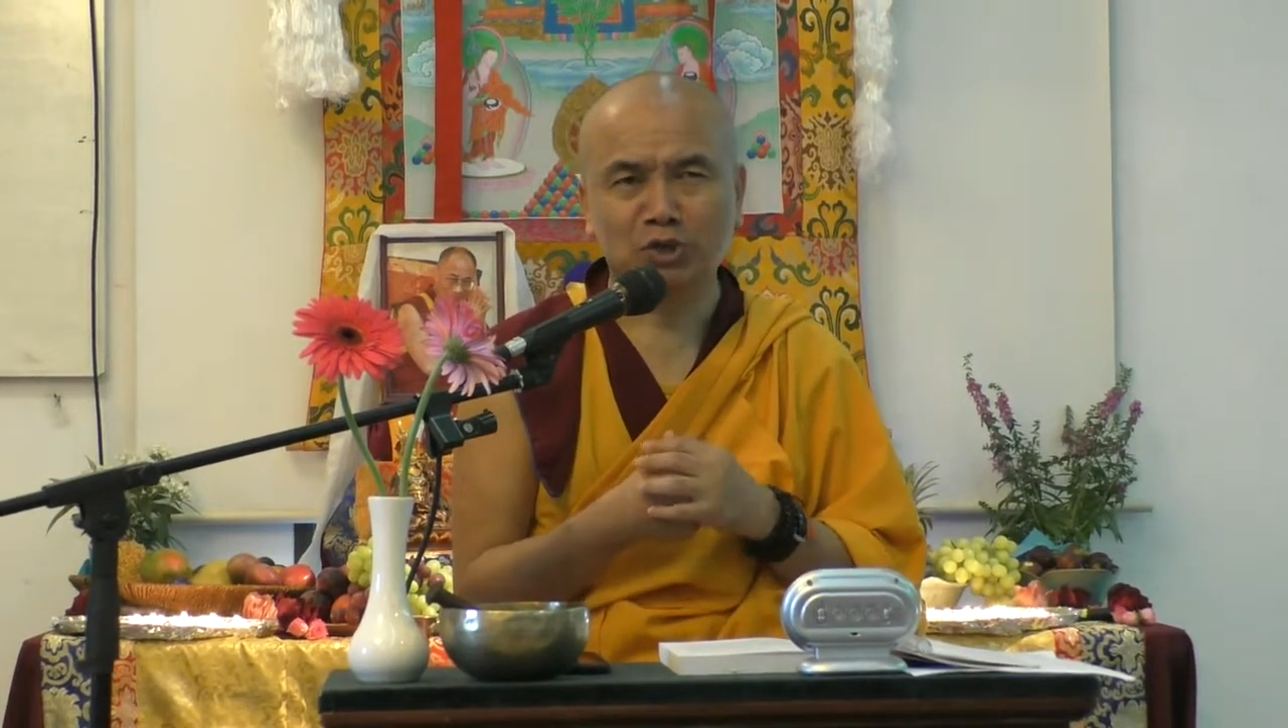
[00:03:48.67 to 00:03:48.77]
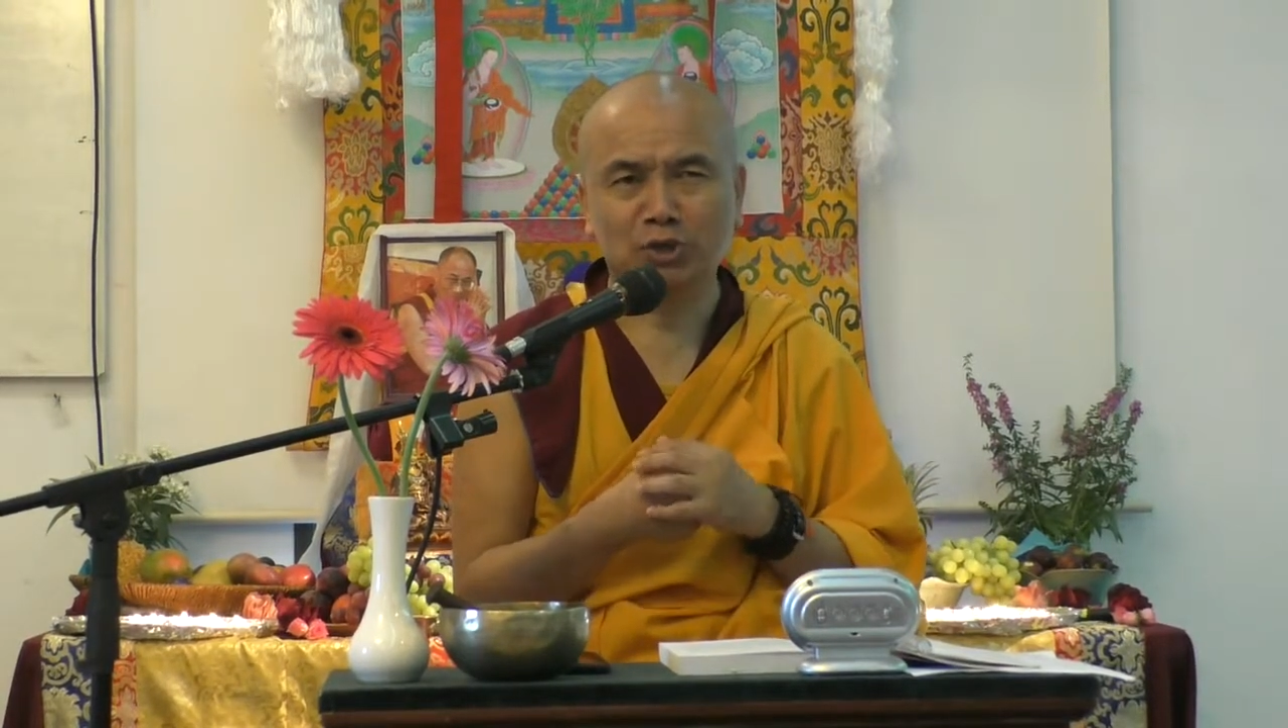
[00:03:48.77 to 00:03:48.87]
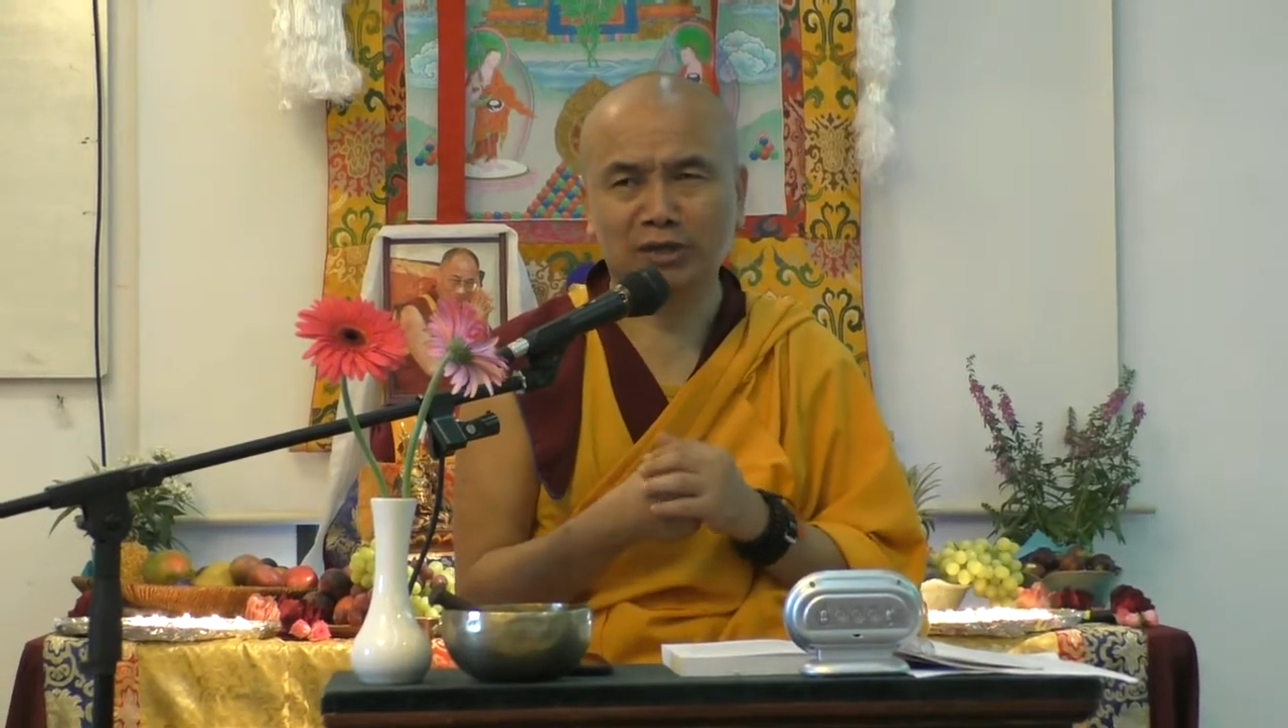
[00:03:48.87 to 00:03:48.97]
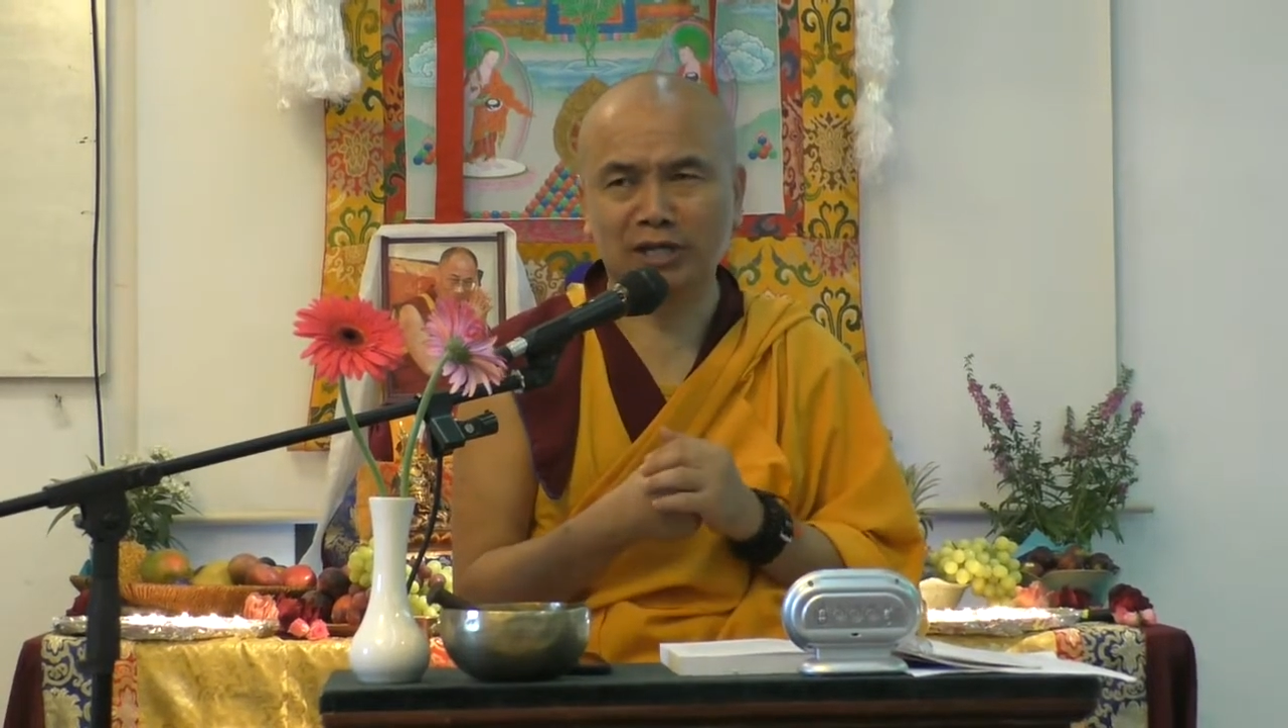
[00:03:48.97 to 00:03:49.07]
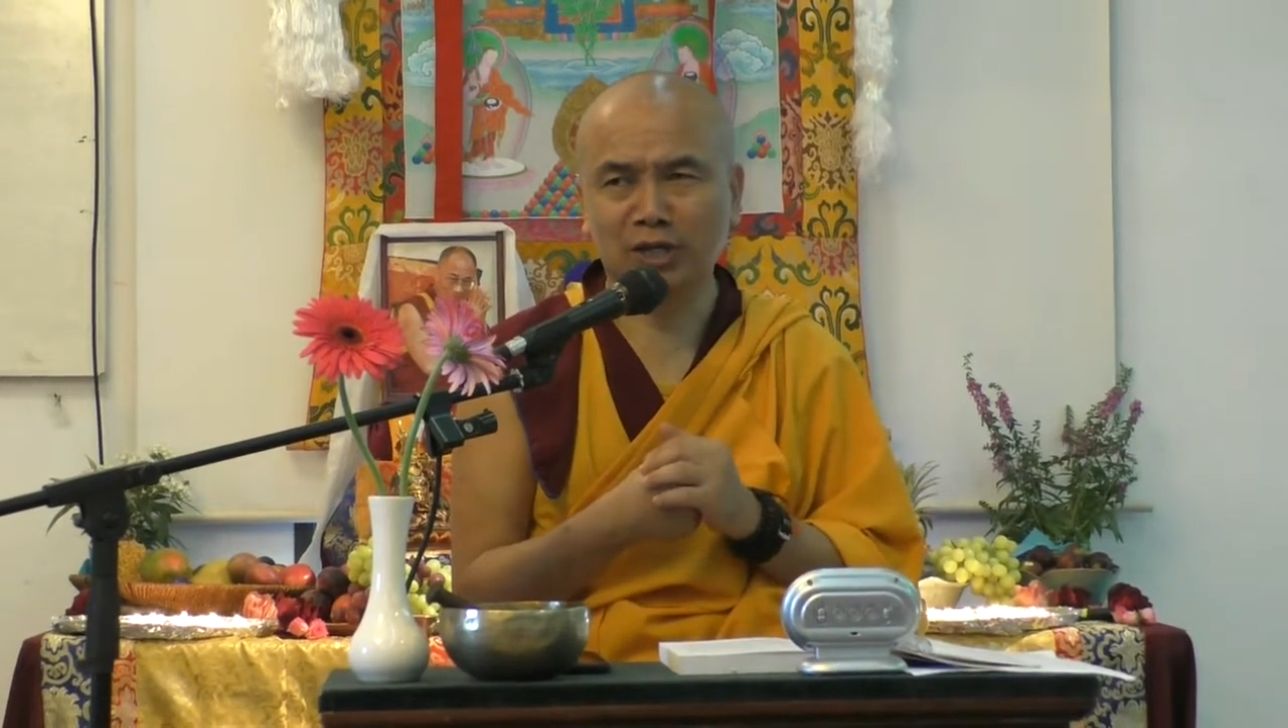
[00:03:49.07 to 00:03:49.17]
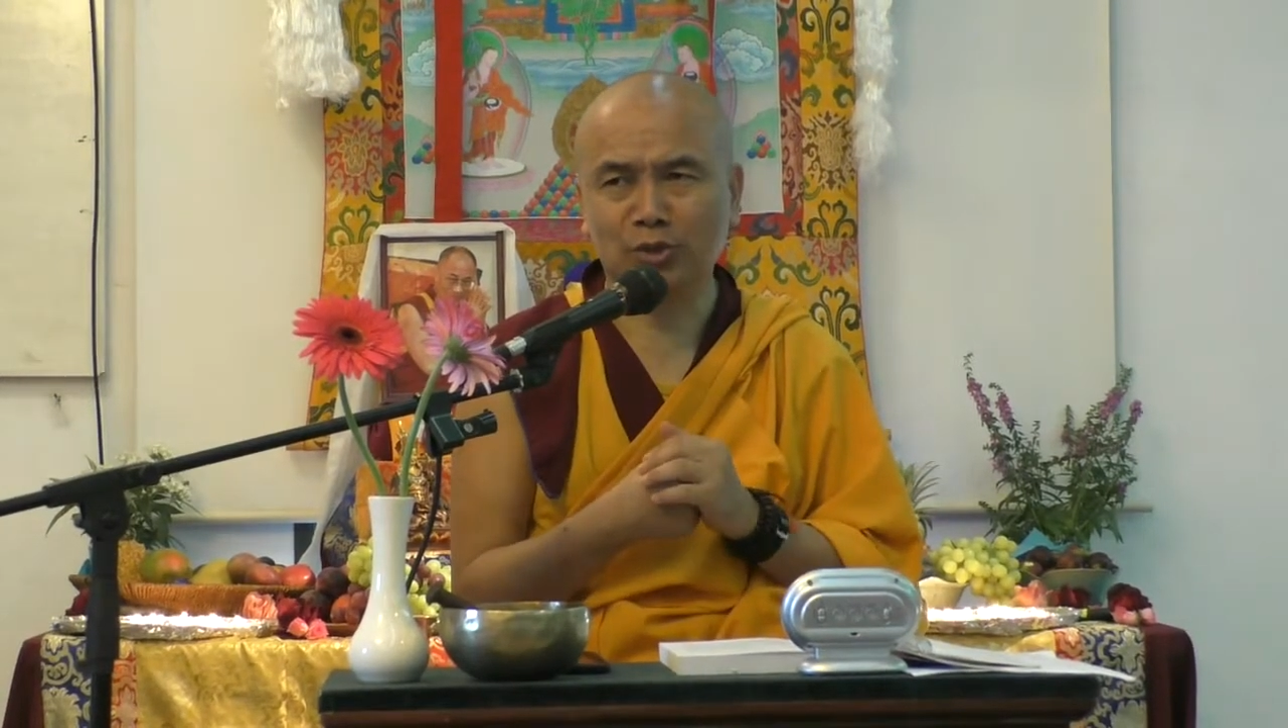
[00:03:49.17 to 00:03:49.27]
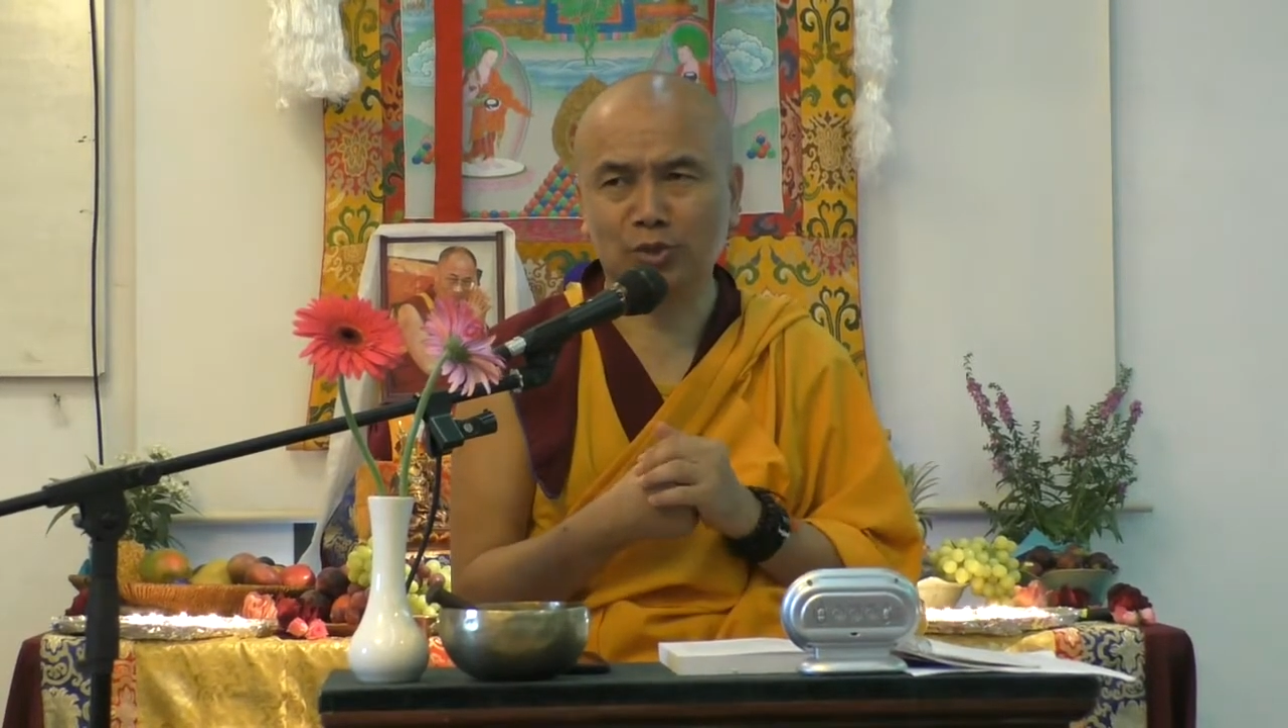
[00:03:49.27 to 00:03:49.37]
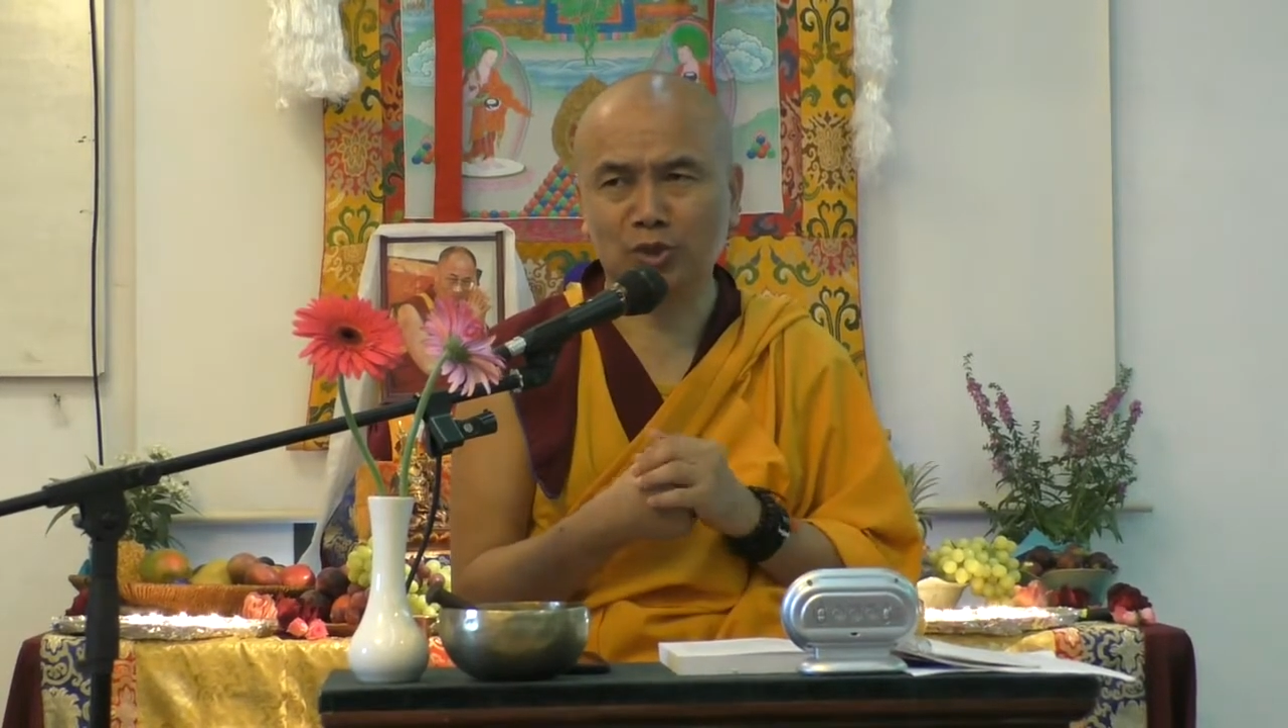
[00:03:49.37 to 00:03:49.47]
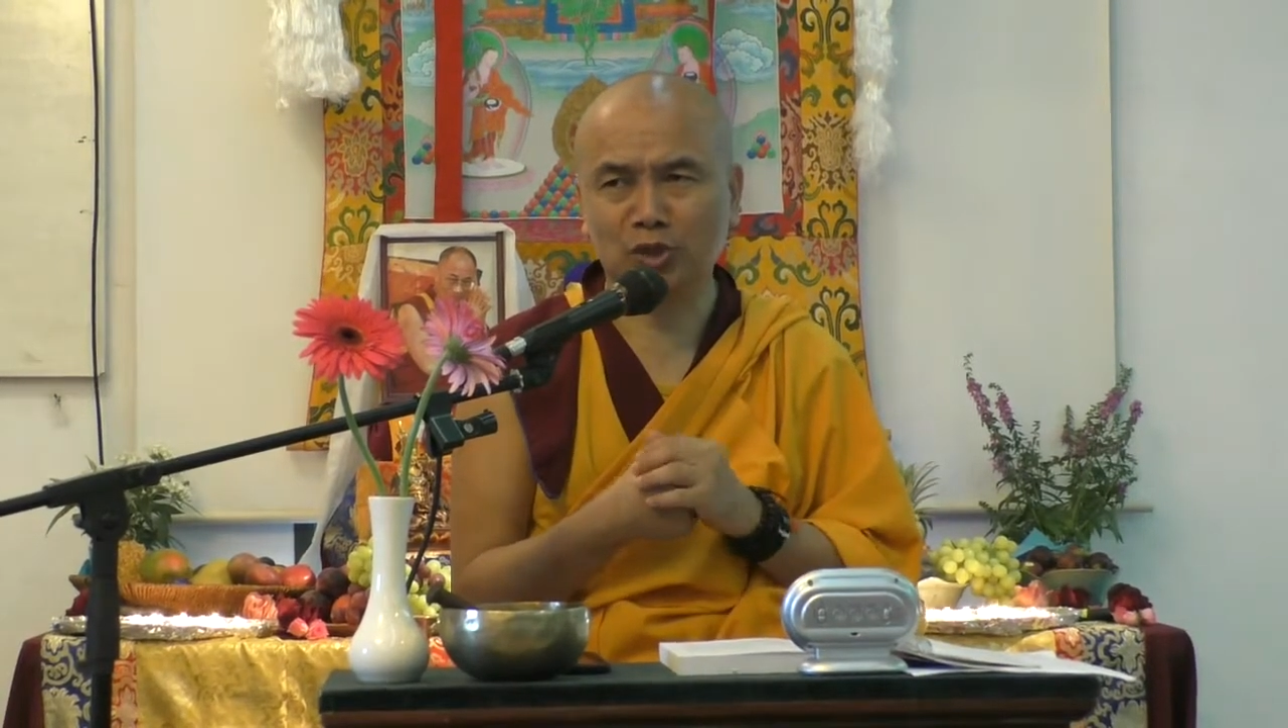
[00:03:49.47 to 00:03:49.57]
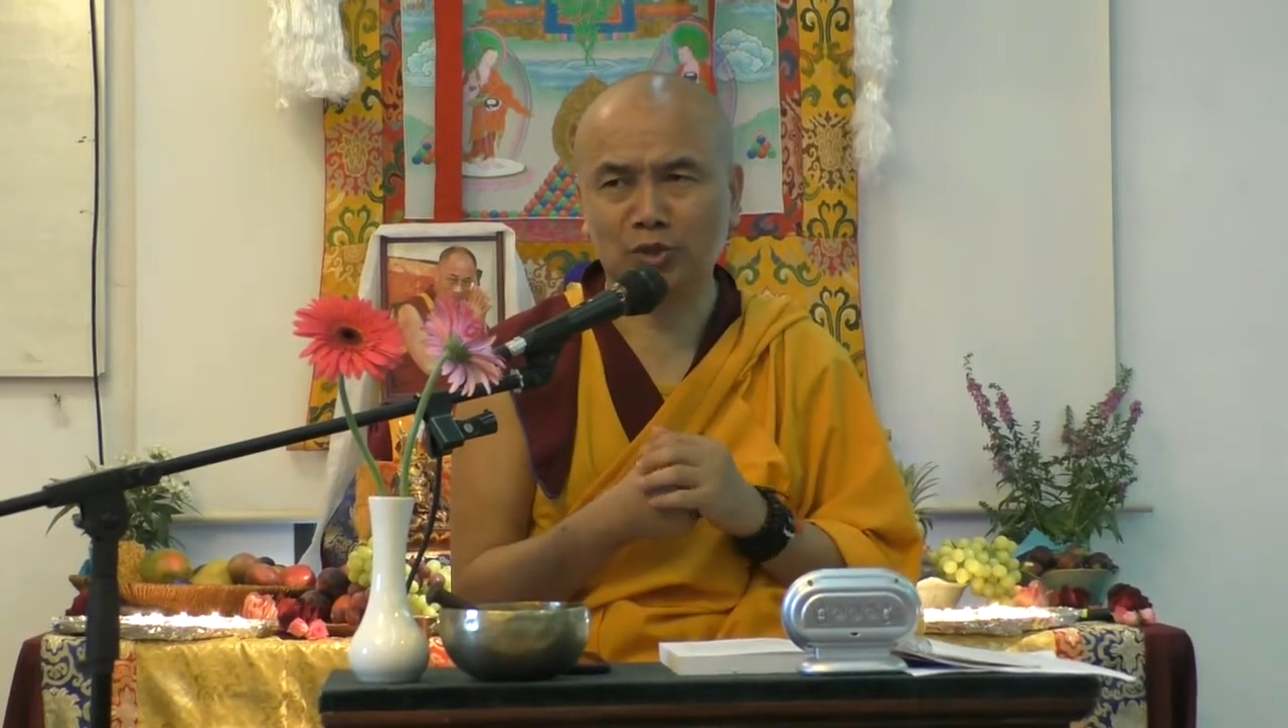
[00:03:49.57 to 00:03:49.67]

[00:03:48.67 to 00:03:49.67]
now,